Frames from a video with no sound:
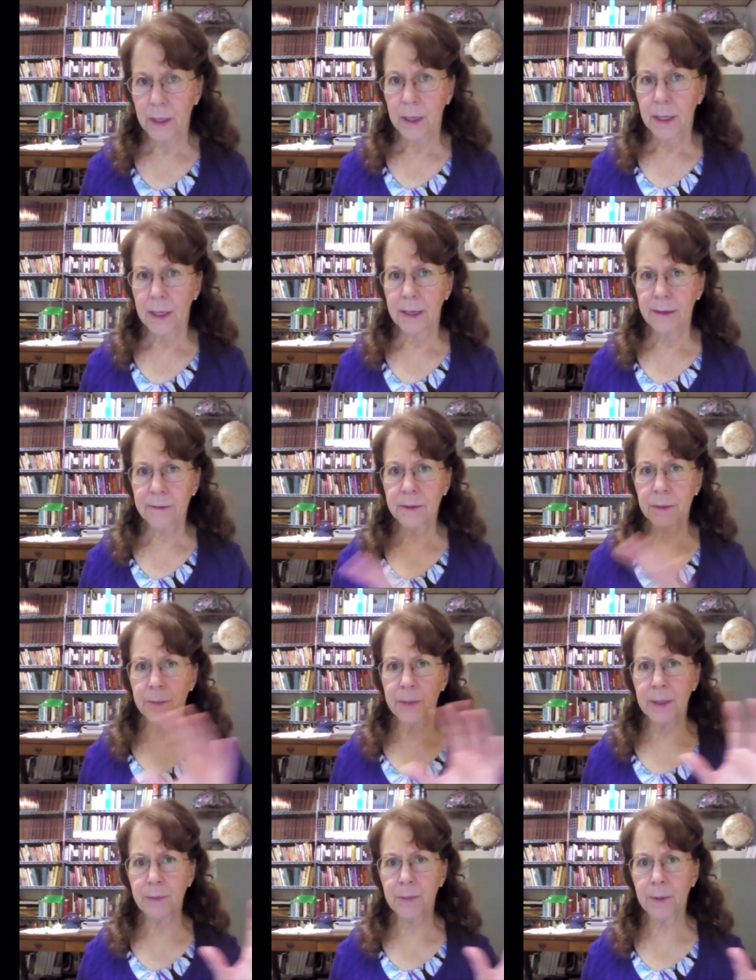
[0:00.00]
even the
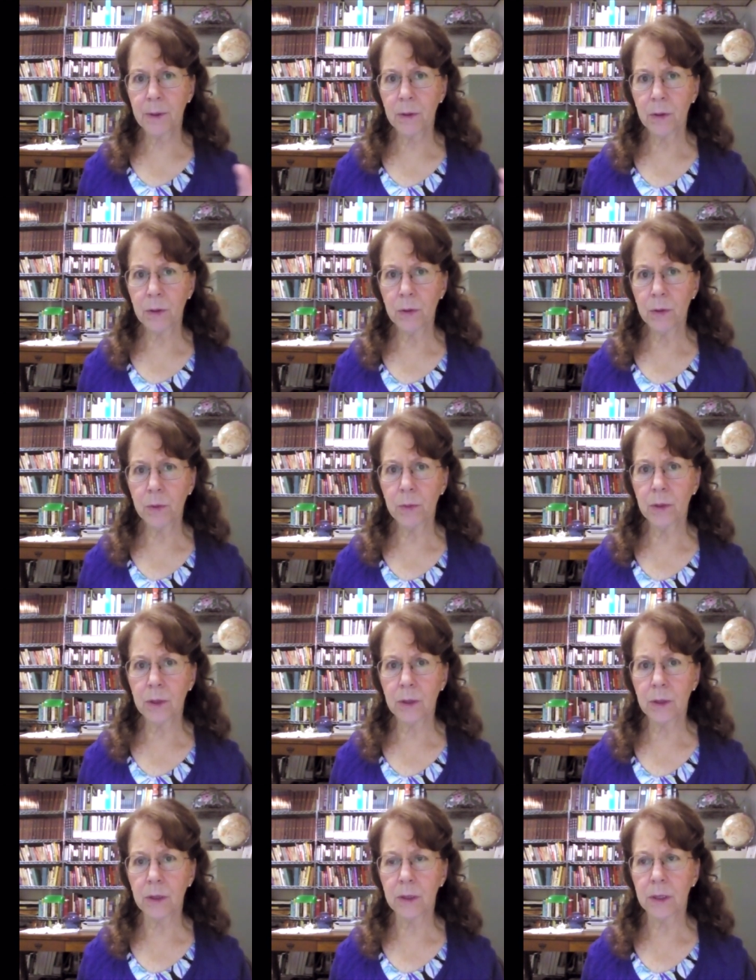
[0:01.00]
people who
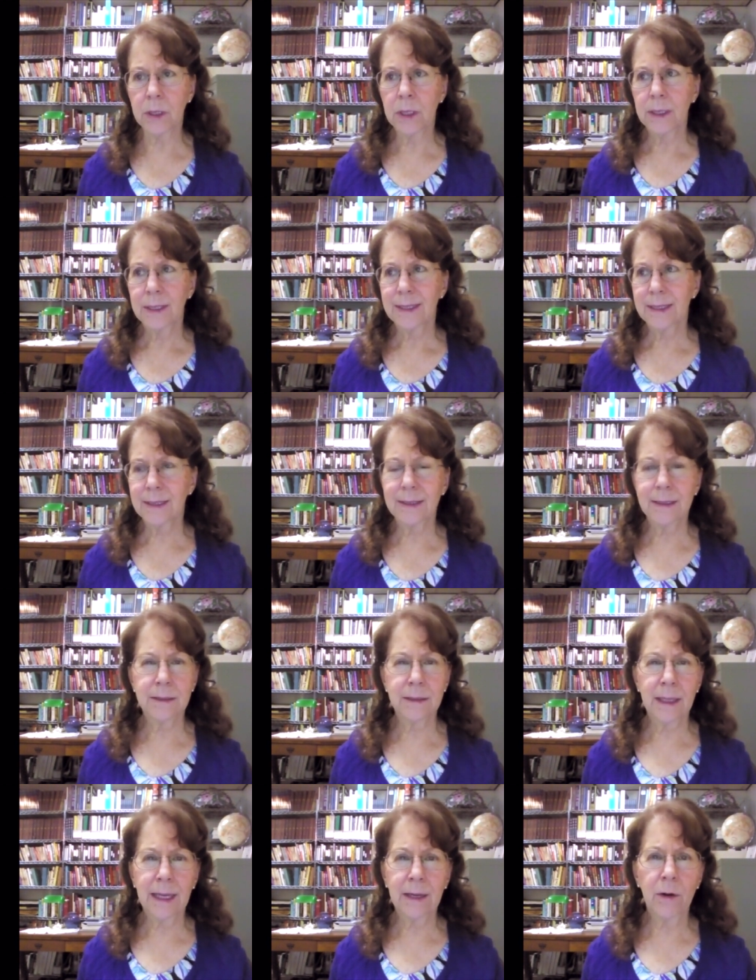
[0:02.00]
were
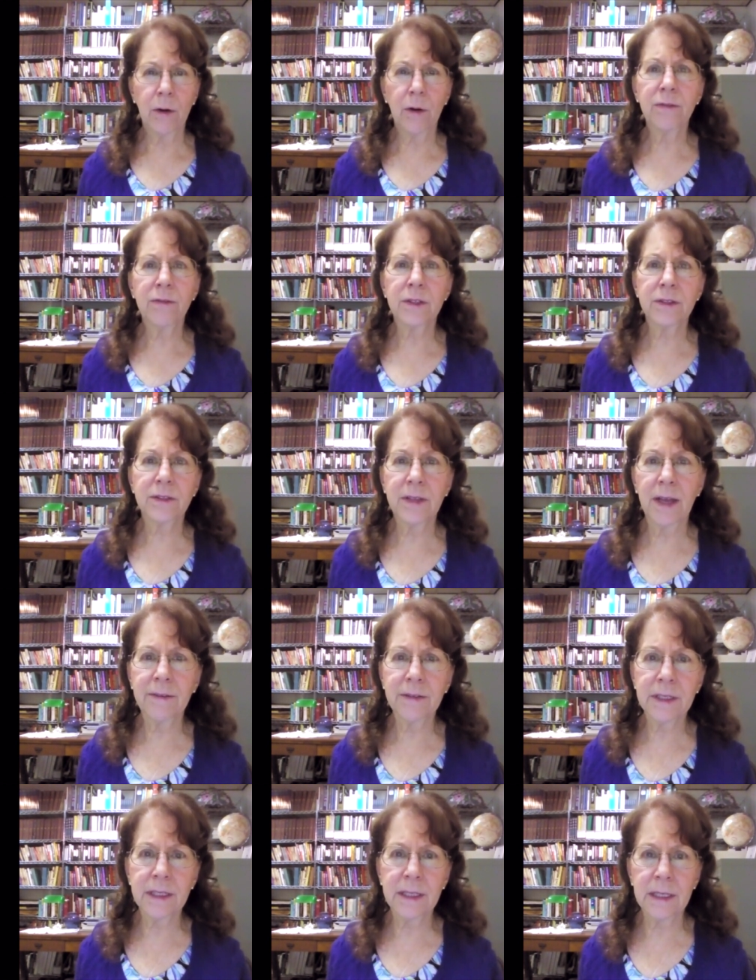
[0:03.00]
like over
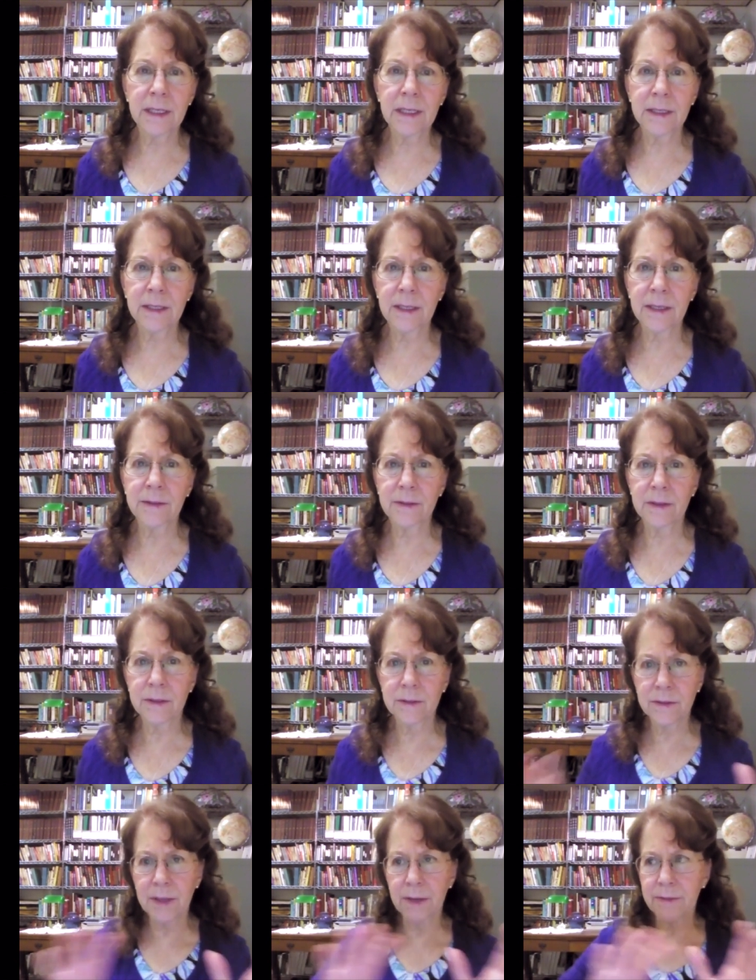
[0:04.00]
70 and in
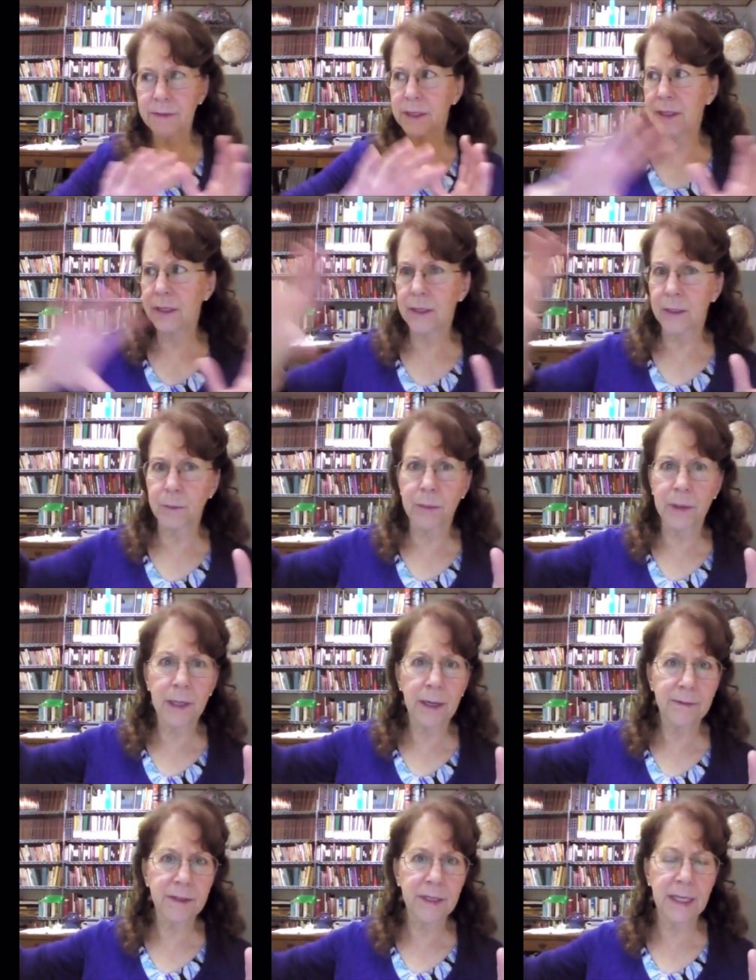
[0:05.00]
70 and
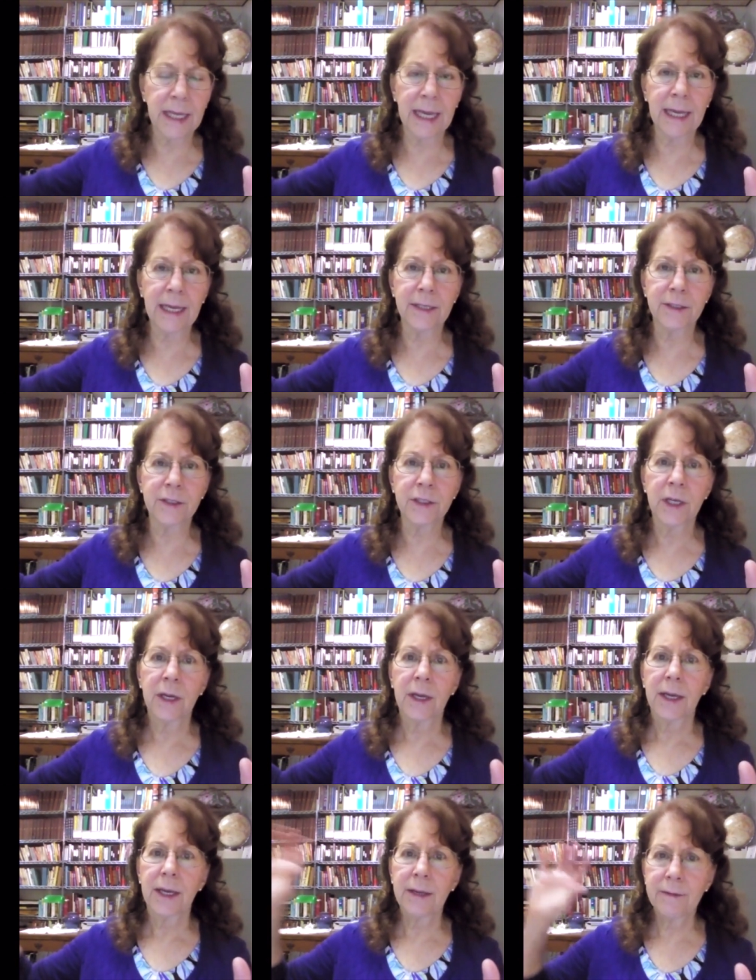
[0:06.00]
above in age
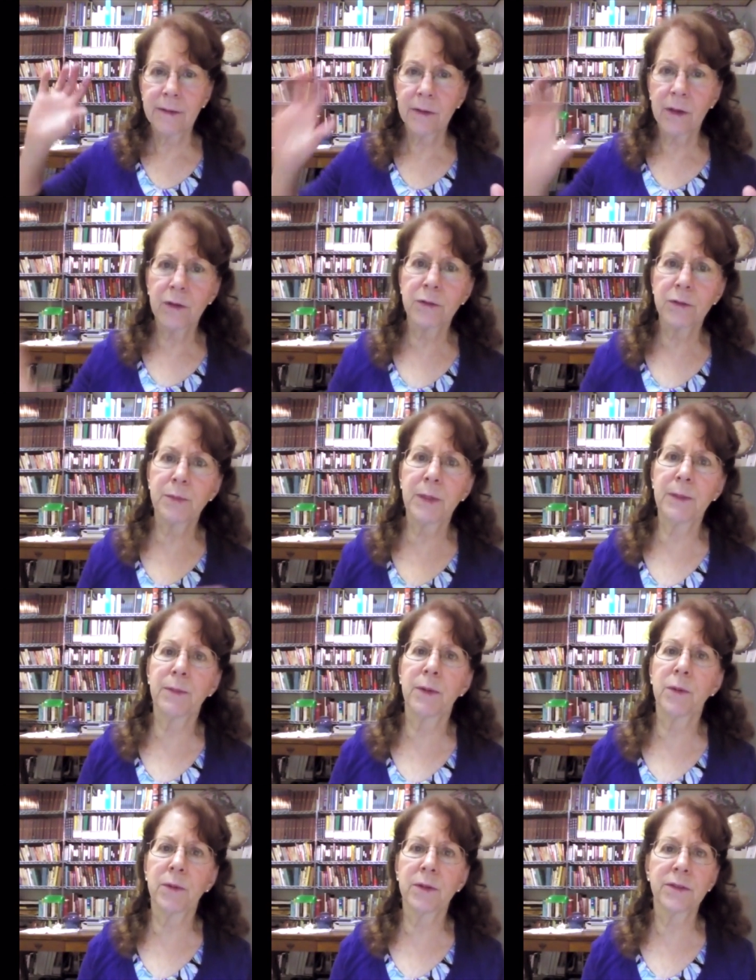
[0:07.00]
even those
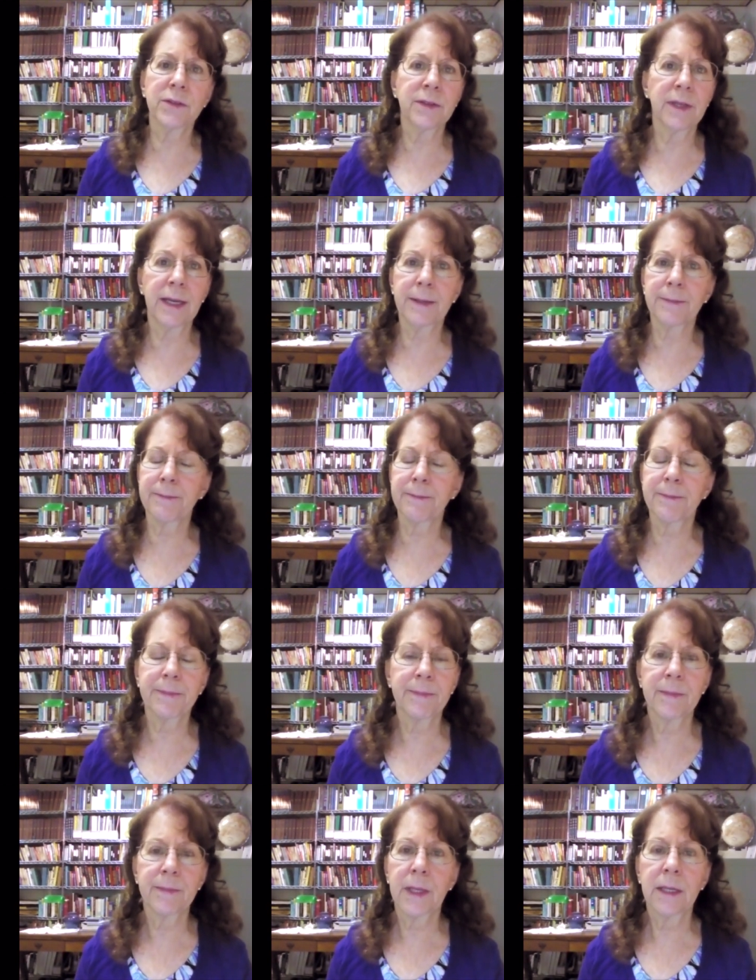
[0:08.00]
people were saying
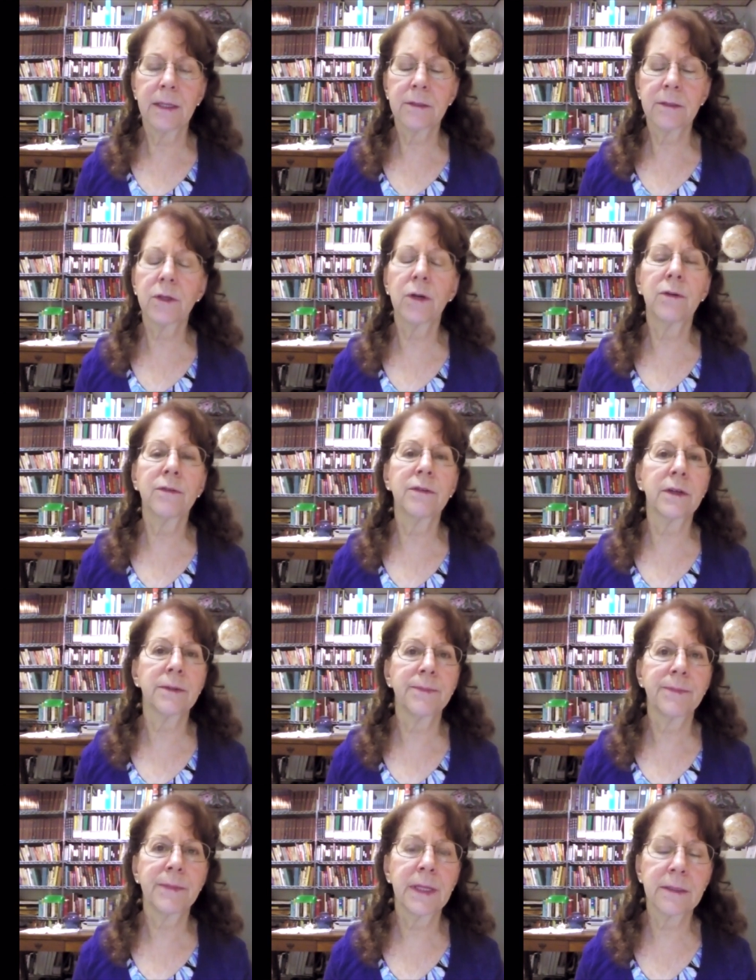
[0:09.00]
it's over
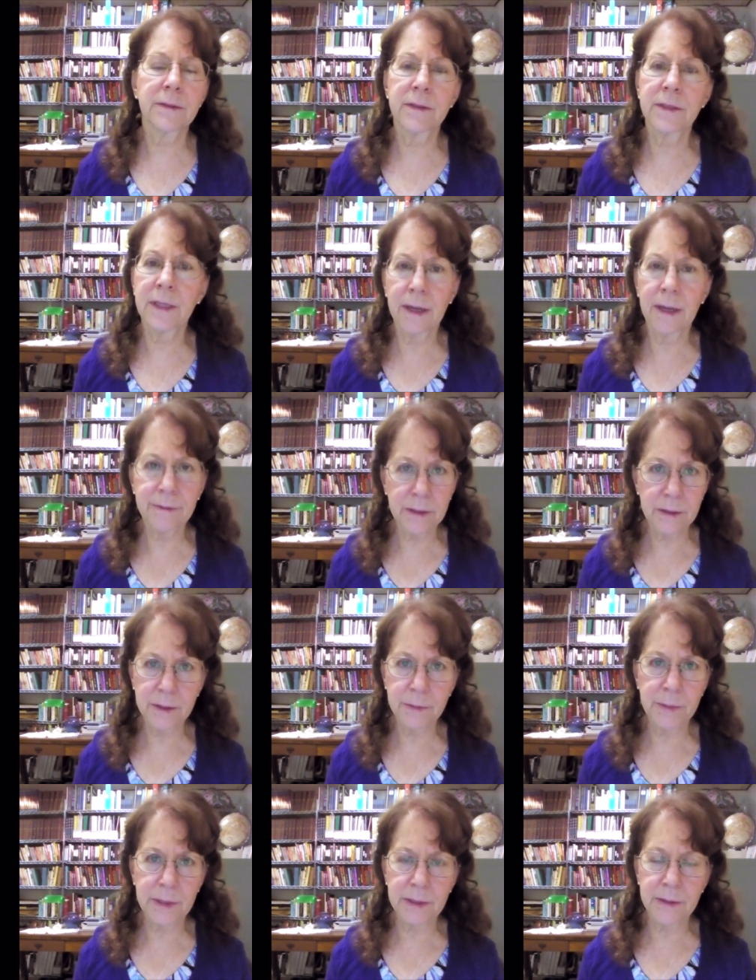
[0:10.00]
it's never going
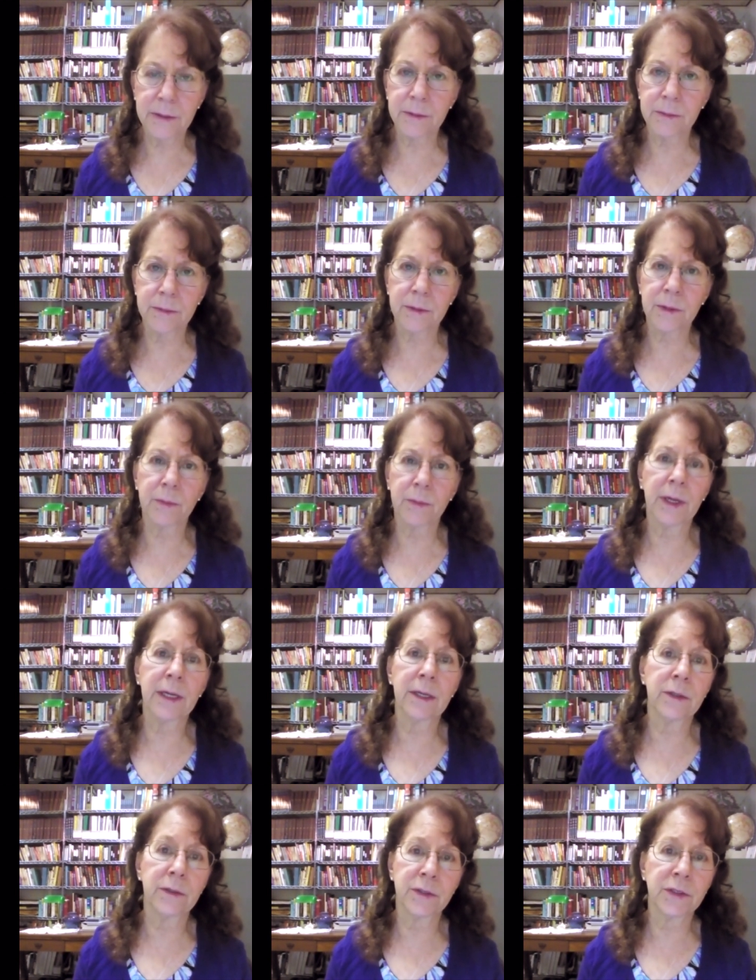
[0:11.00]
to be the the way
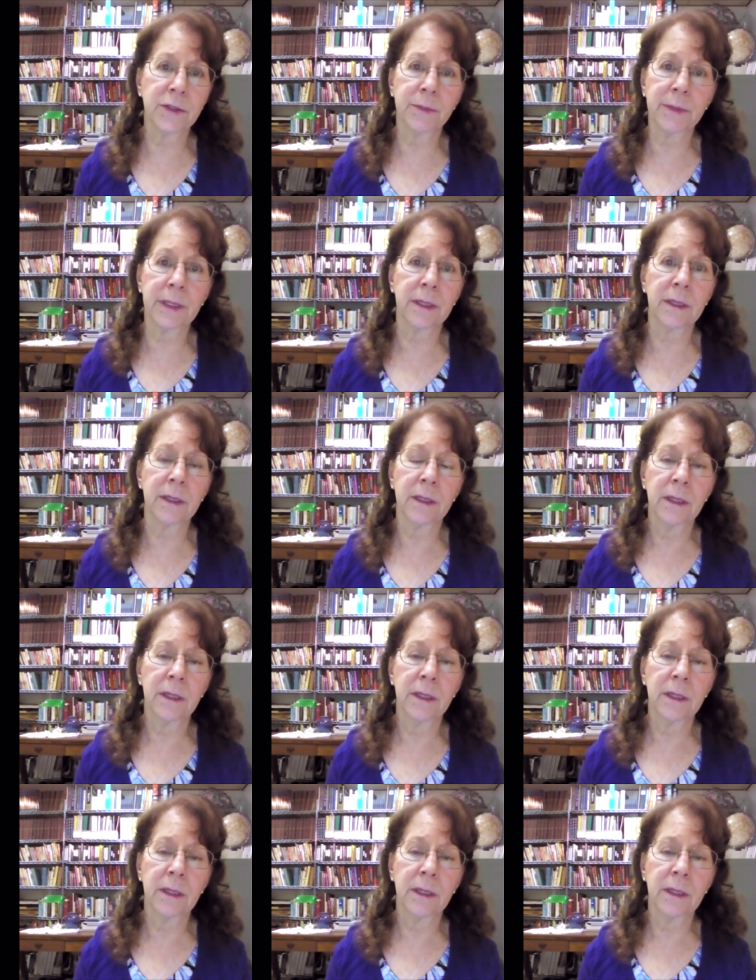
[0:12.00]
it used to be